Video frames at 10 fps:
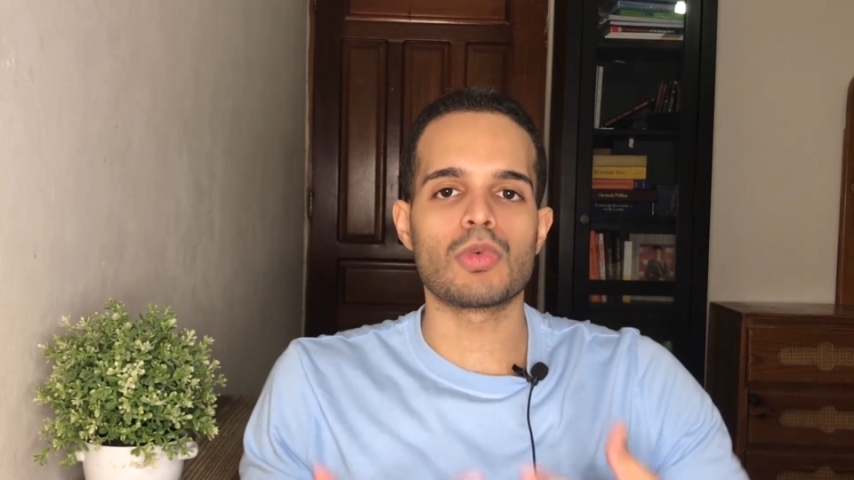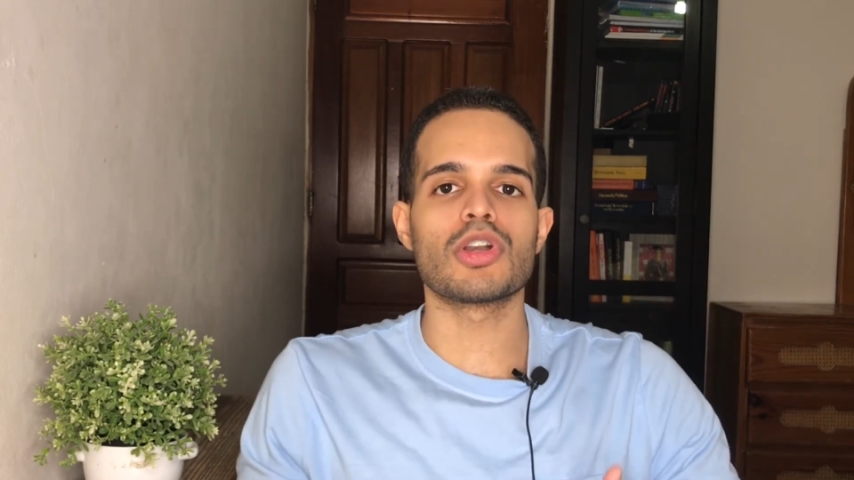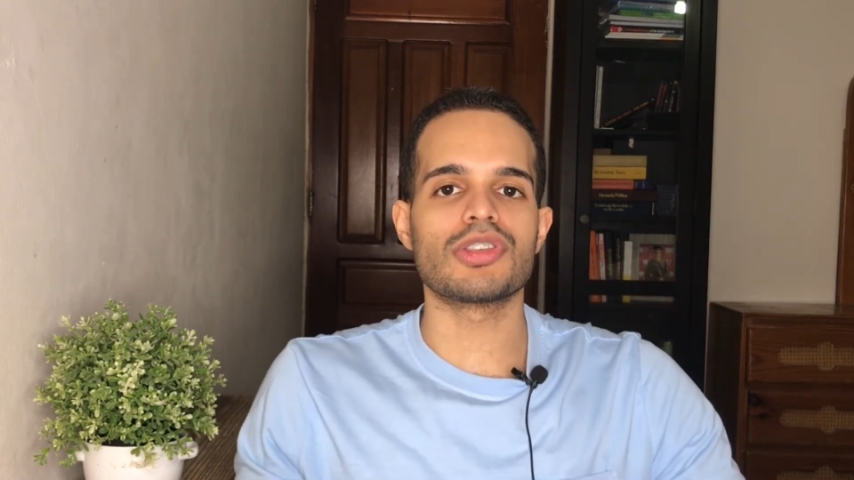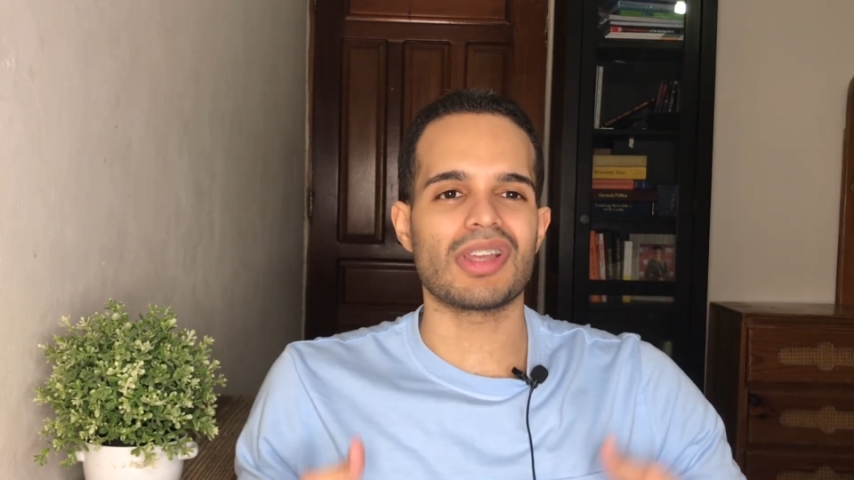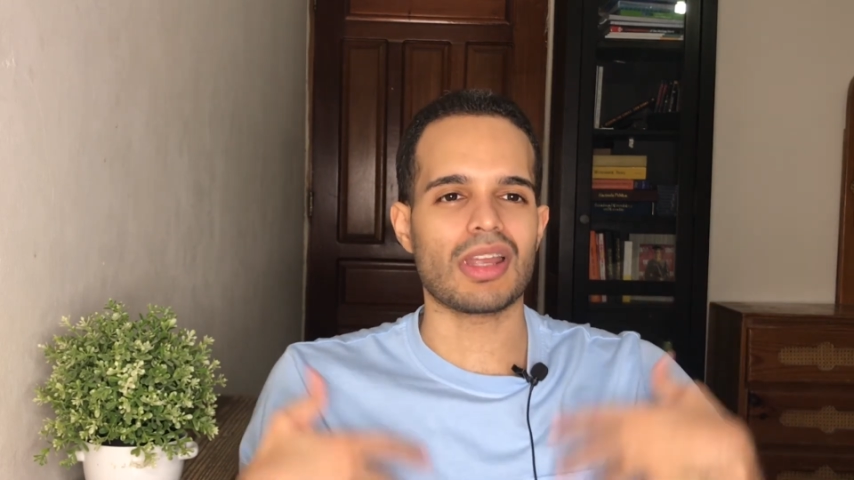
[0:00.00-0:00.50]

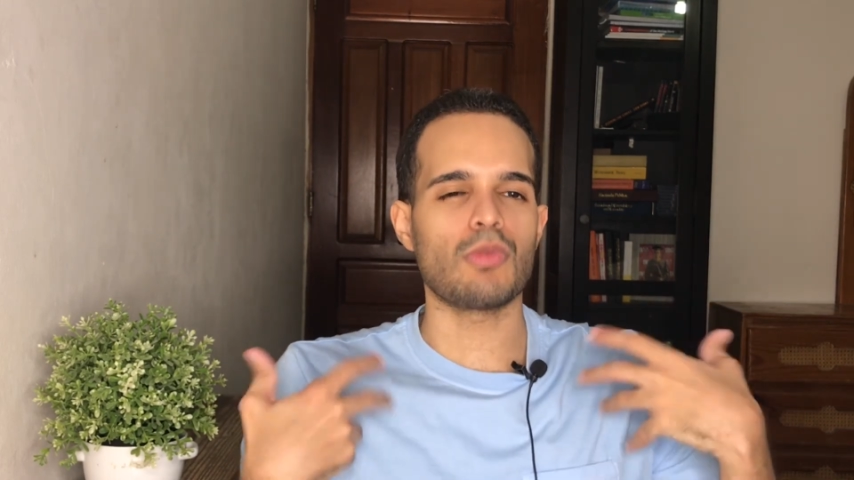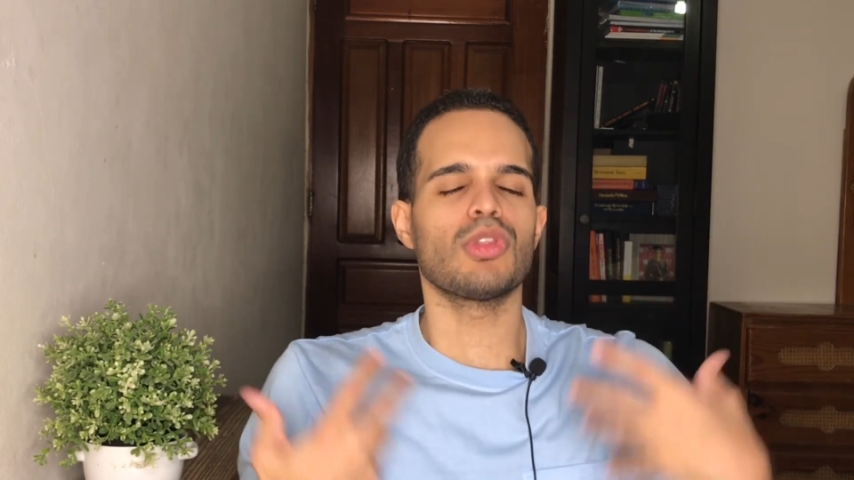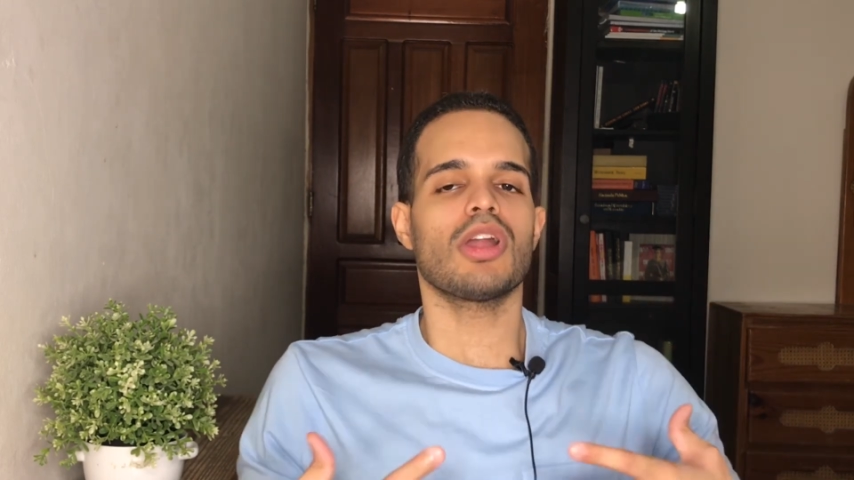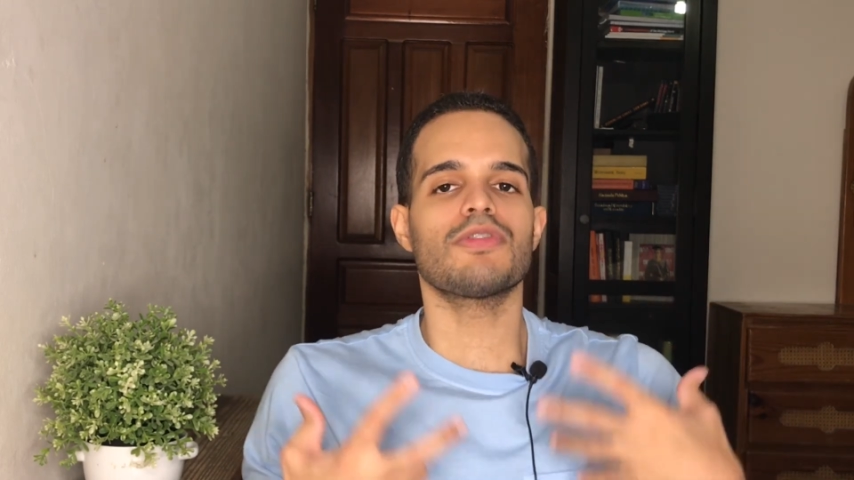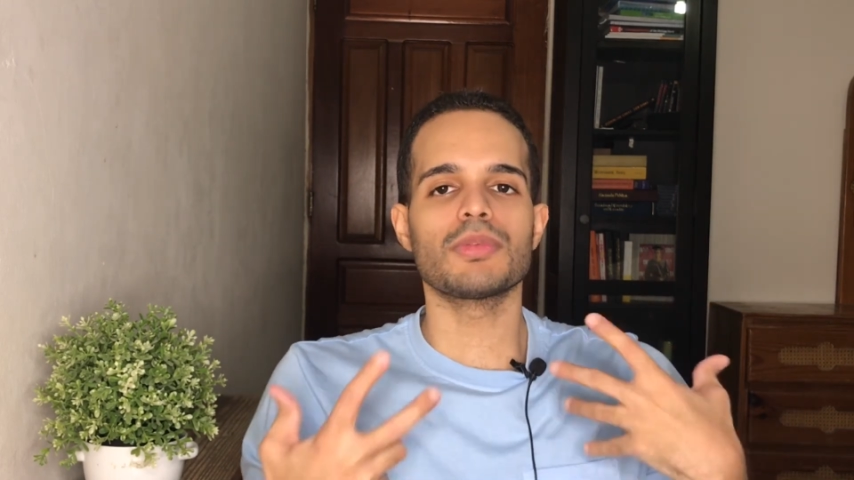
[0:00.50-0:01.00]
words like I would
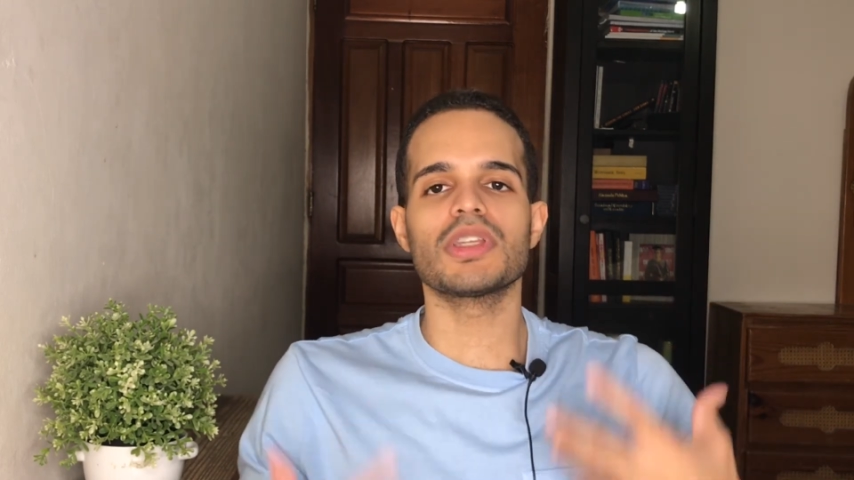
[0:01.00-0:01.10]
love to be